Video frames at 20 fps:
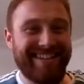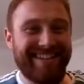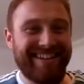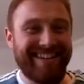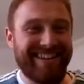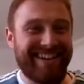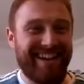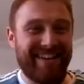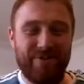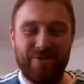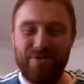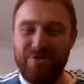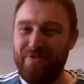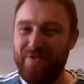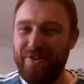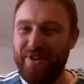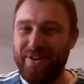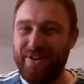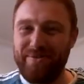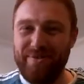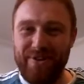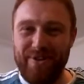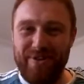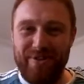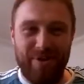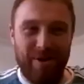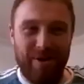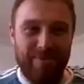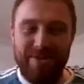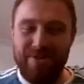it's all very good
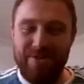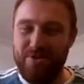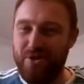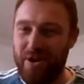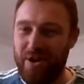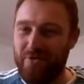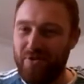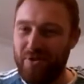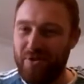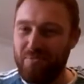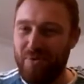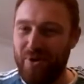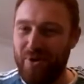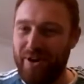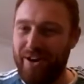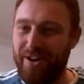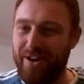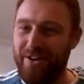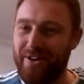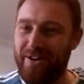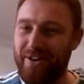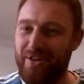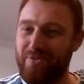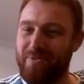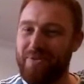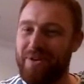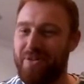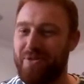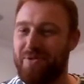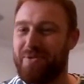because Tom is a Sheffield boy at heart as
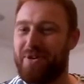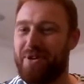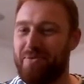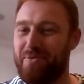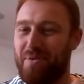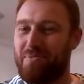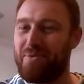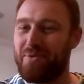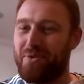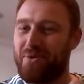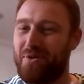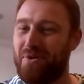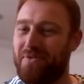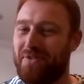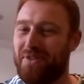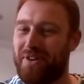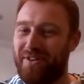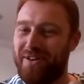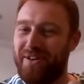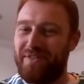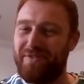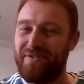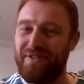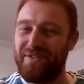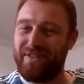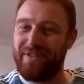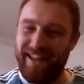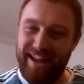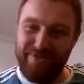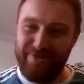well, so we've got a proper northern there, even
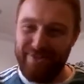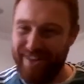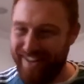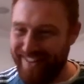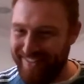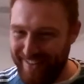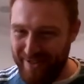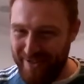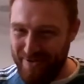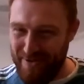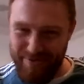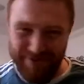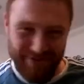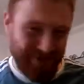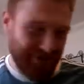down there. That's what we like.